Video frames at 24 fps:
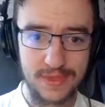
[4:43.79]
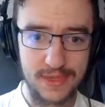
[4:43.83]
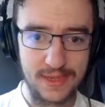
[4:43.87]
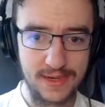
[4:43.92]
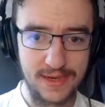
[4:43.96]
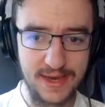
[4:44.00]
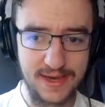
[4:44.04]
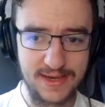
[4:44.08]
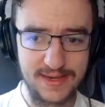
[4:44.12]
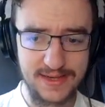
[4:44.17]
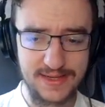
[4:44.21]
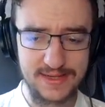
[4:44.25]

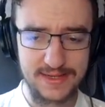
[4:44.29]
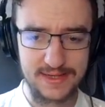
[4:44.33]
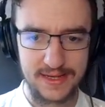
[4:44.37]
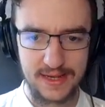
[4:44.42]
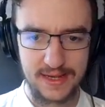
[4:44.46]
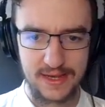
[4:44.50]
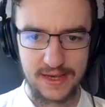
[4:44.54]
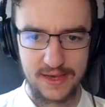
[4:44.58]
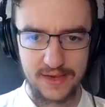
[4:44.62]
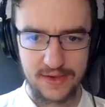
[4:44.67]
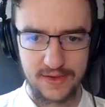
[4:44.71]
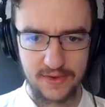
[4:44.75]
Nice.
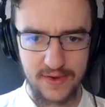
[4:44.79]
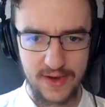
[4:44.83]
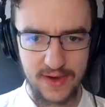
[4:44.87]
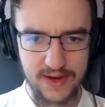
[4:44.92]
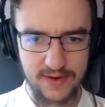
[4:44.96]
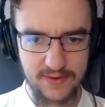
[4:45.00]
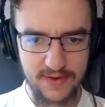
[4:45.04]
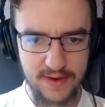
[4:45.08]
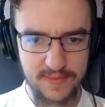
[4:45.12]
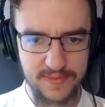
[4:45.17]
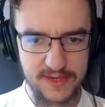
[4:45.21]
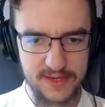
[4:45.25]
Go ahead
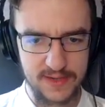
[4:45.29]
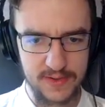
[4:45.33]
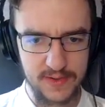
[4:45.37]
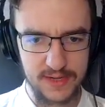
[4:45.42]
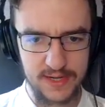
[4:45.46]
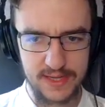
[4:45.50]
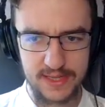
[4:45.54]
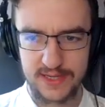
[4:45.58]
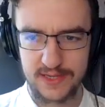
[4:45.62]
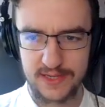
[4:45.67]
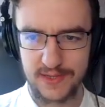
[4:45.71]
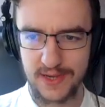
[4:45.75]
and grab this one
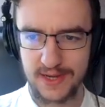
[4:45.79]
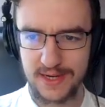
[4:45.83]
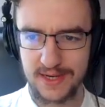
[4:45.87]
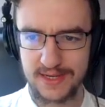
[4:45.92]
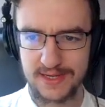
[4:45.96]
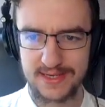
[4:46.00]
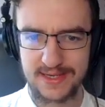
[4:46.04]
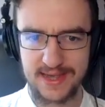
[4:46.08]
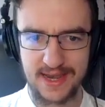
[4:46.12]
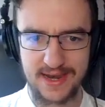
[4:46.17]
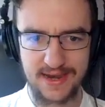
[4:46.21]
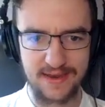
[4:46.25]
and this one,
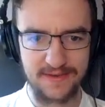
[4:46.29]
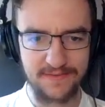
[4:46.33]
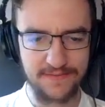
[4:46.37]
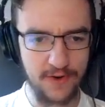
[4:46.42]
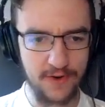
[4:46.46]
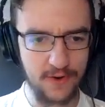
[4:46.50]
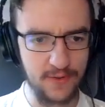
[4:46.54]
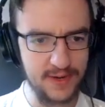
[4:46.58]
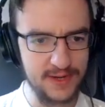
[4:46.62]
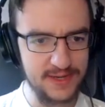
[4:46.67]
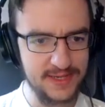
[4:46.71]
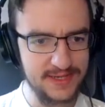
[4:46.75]
send it
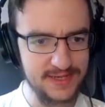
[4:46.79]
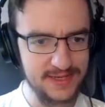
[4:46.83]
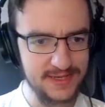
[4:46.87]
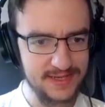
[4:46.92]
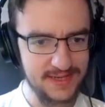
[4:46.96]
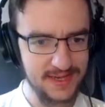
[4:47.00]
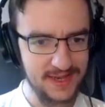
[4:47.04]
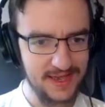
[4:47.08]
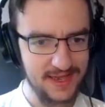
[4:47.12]
forwards,